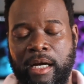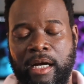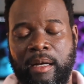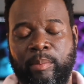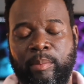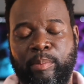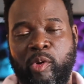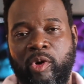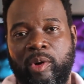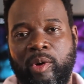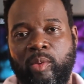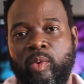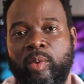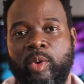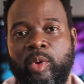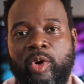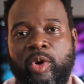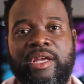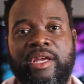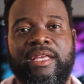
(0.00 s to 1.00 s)
point where
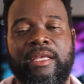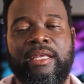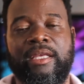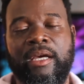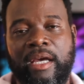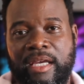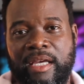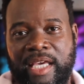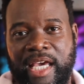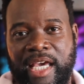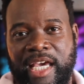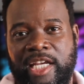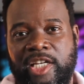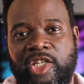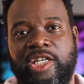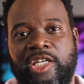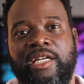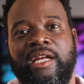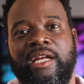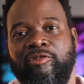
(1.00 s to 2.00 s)
we're
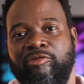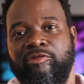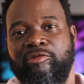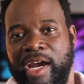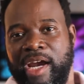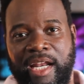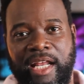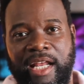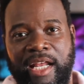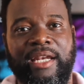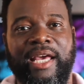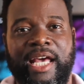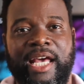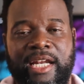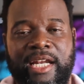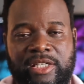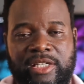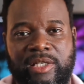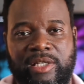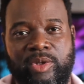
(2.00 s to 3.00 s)
gauging and rating any
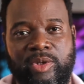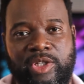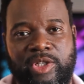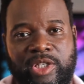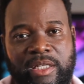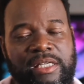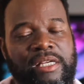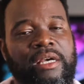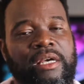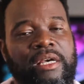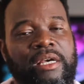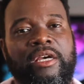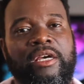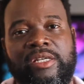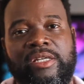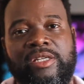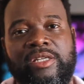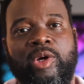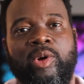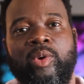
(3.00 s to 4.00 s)
solutions.
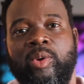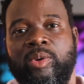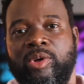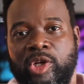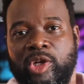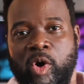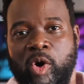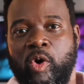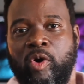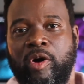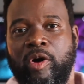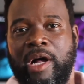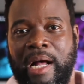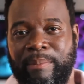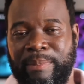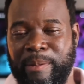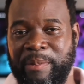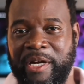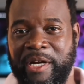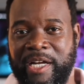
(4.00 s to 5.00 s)
So no
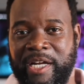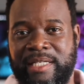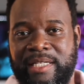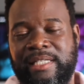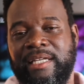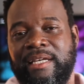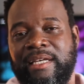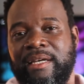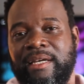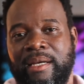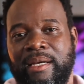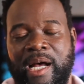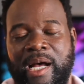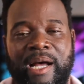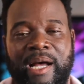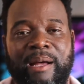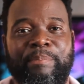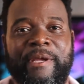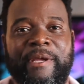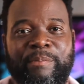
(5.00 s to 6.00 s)
compli-butts.
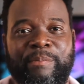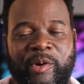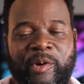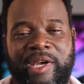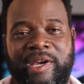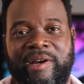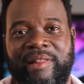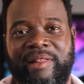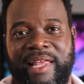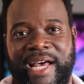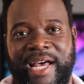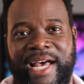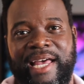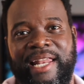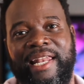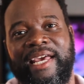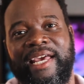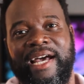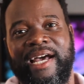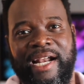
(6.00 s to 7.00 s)
People hear that
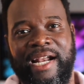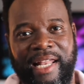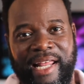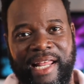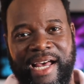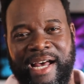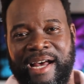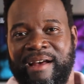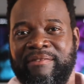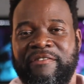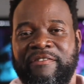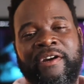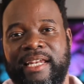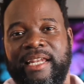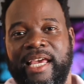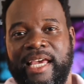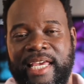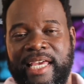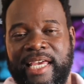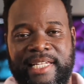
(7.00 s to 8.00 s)
and they kind of laugh.
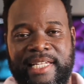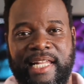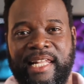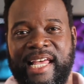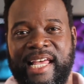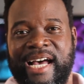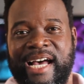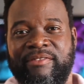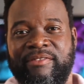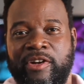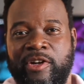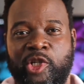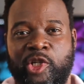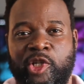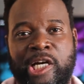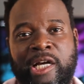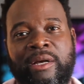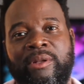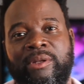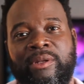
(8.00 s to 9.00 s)
It gets a laugh or a
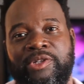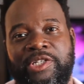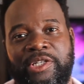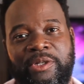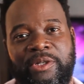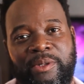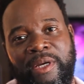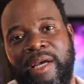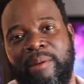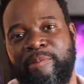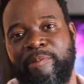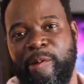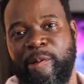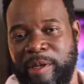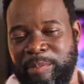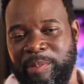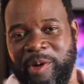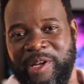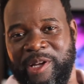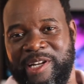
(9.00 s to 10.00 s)
chuckle or two, but
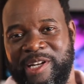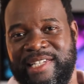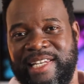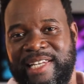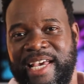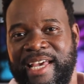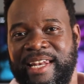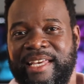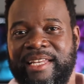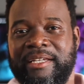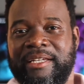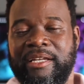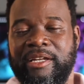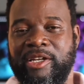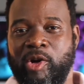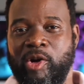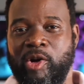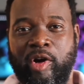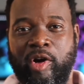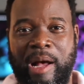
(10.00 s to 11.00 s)
people understand it.
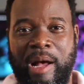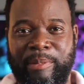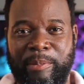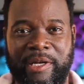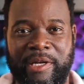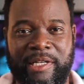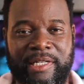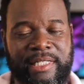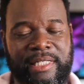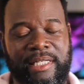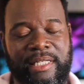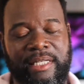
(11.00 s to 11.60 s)
No compli-butts.